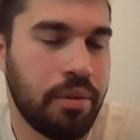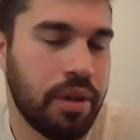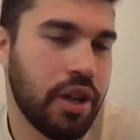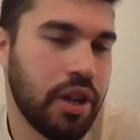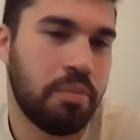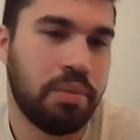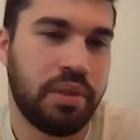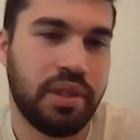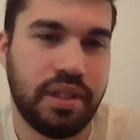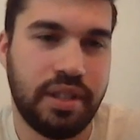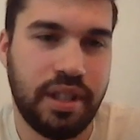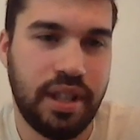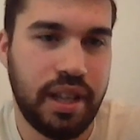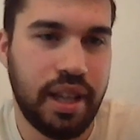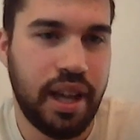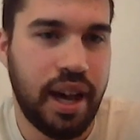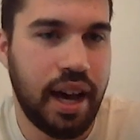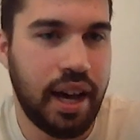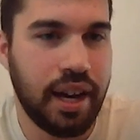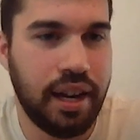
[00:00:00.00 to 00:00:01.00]
We hope to see
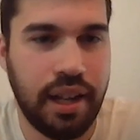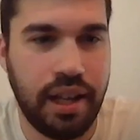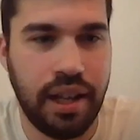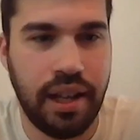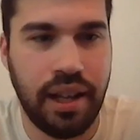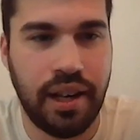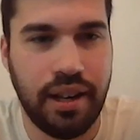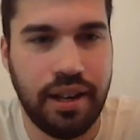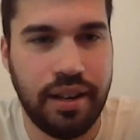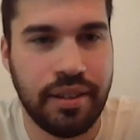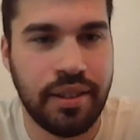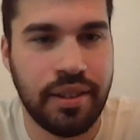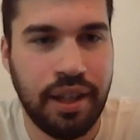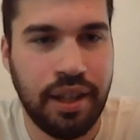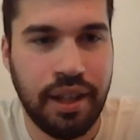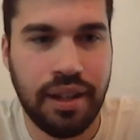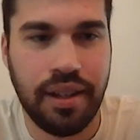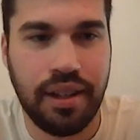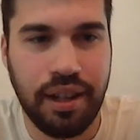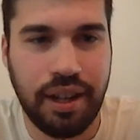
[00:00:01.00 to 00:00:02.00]
that in
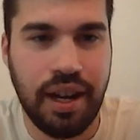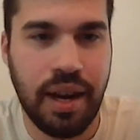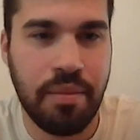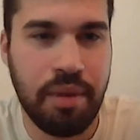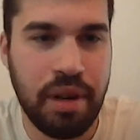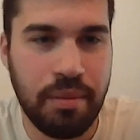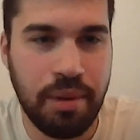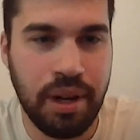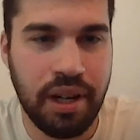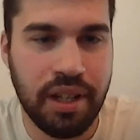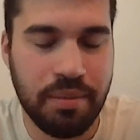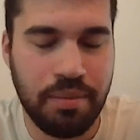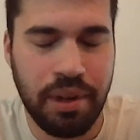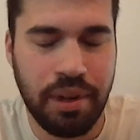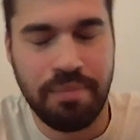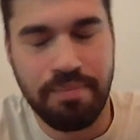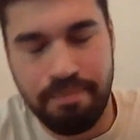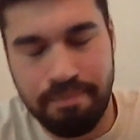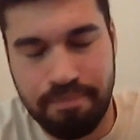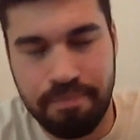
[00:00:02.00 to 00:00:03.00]
the coming months,
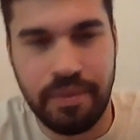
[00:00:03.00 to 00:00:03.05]
but it,